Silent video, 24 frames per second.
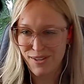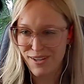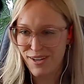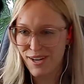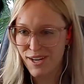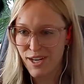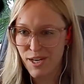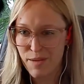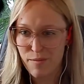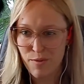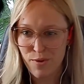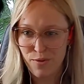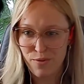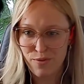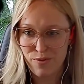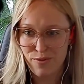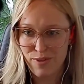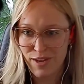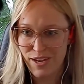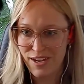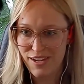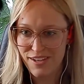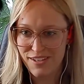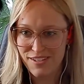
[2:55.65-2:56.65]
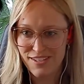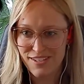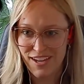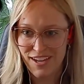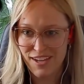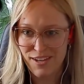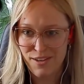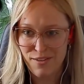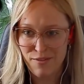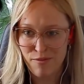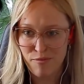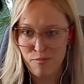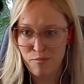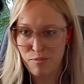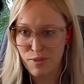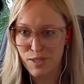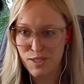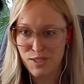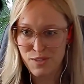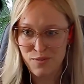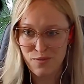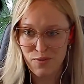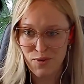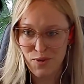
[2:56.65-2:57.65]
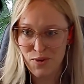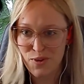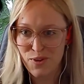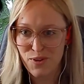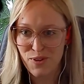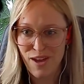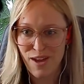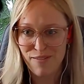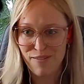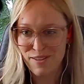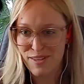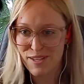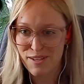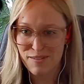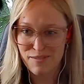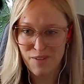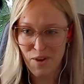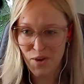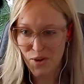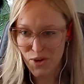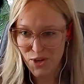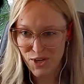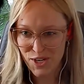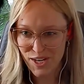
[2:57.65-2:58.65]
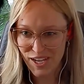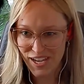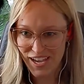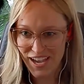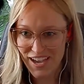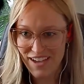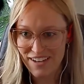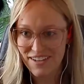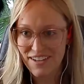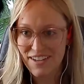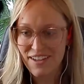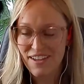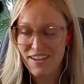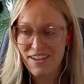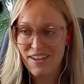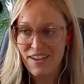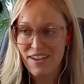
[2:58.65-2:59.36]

the honeymoon phase, kind of blissful, everything felt good again.